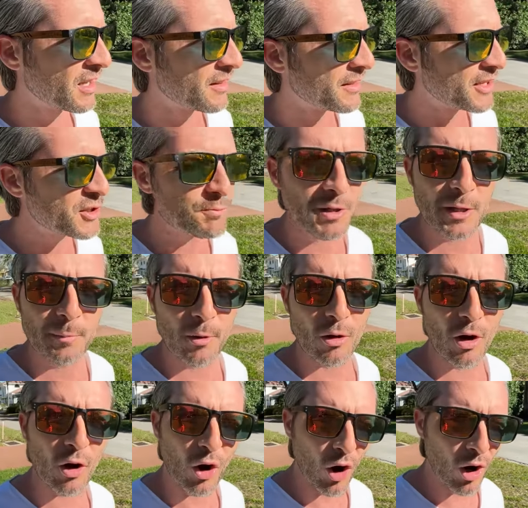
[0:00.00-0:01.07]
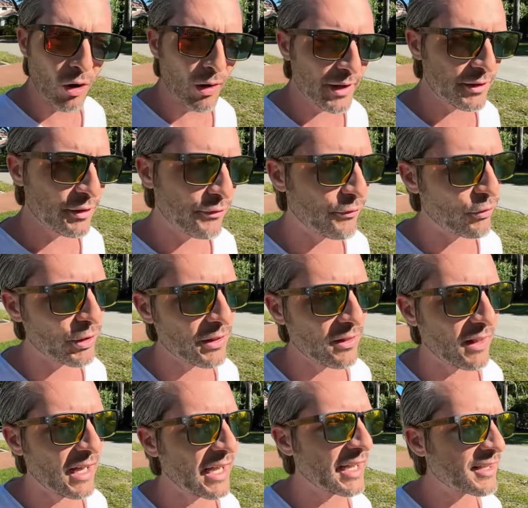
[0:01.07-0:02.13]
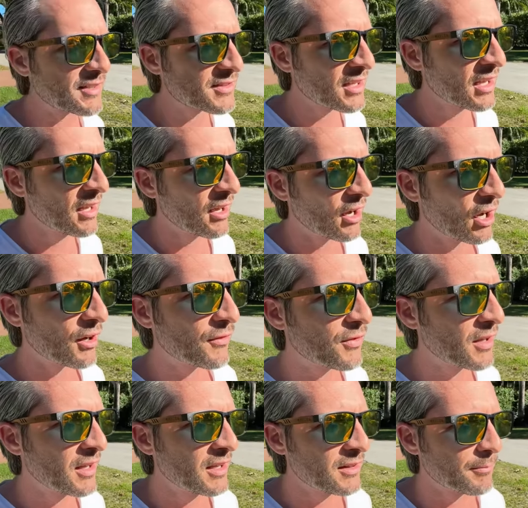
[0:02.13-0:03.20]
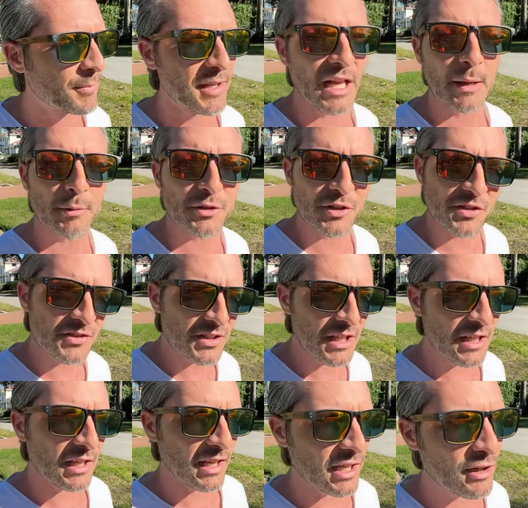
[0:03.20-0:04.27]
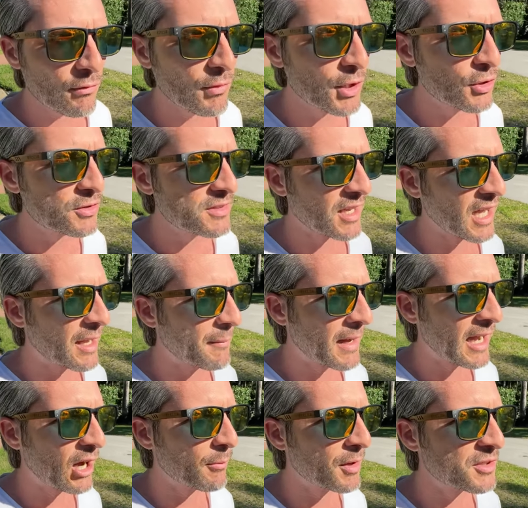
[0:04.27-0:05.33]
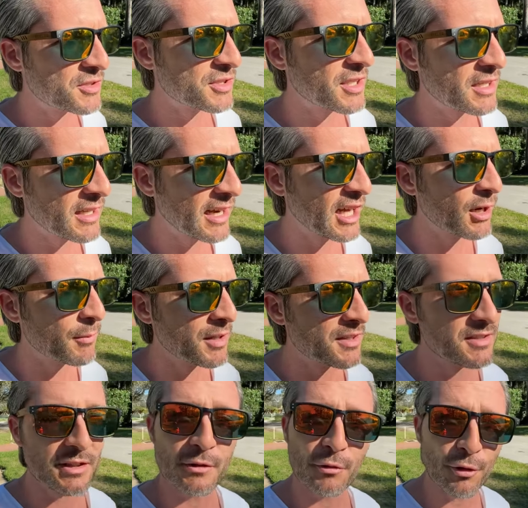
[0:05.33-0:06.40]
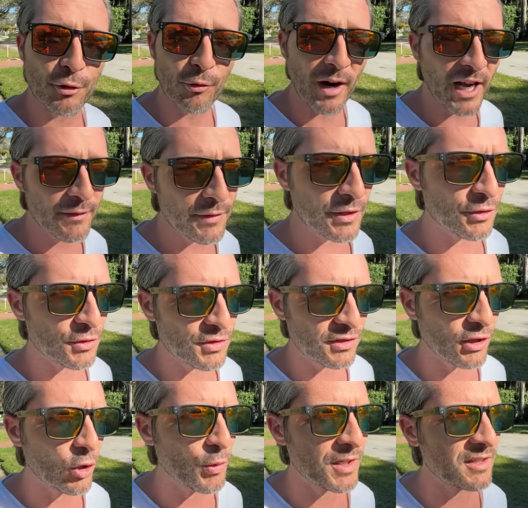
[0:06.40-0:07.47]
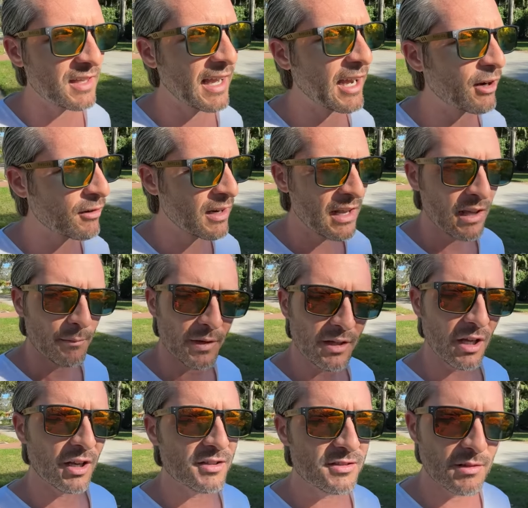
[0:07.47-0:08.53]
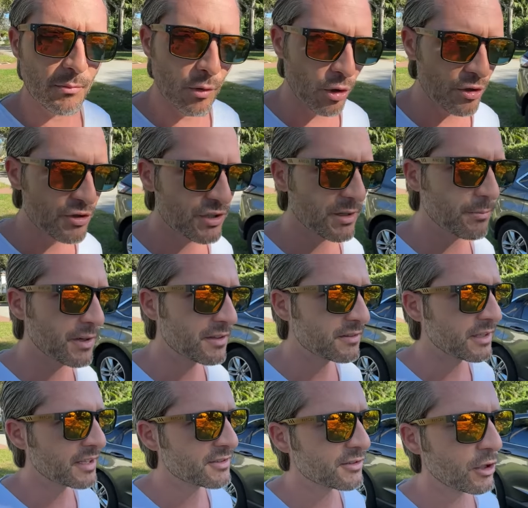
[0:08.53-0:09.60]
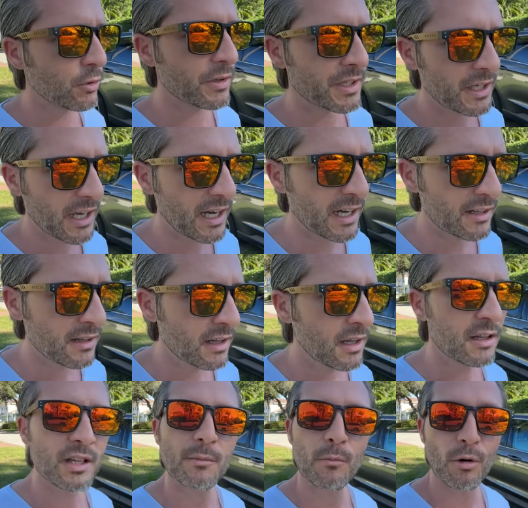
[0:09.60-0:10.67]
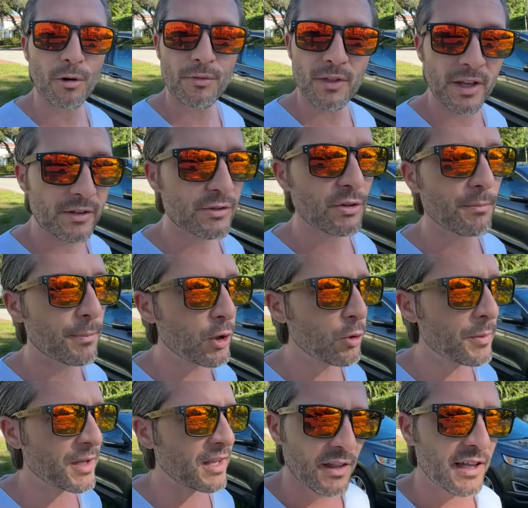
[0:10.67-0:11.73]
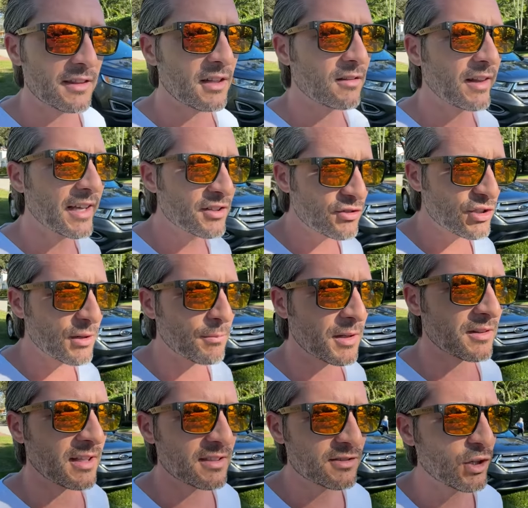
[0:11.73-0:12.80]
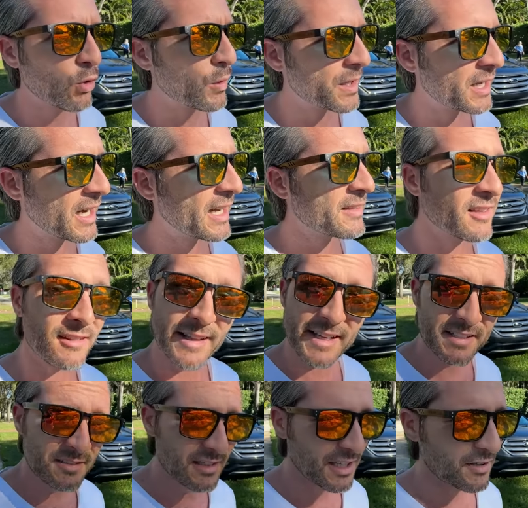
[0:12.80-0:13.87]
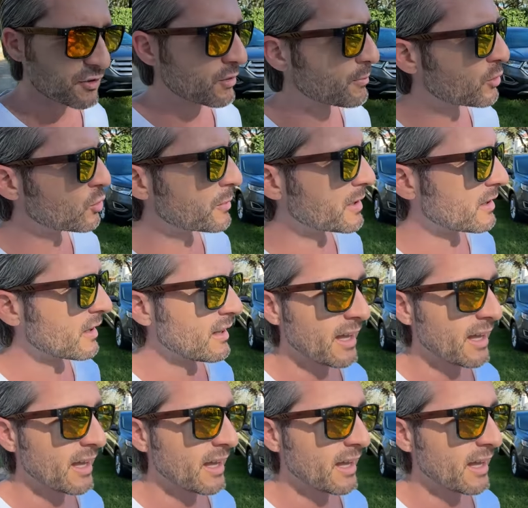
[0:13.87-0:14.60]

These people are all on the front lines of being able to see in real time how much the economy is either thriving or slowing down, because the more shipment that's going on, the more things are booming. And the less shipment that's going on, the less things are booming.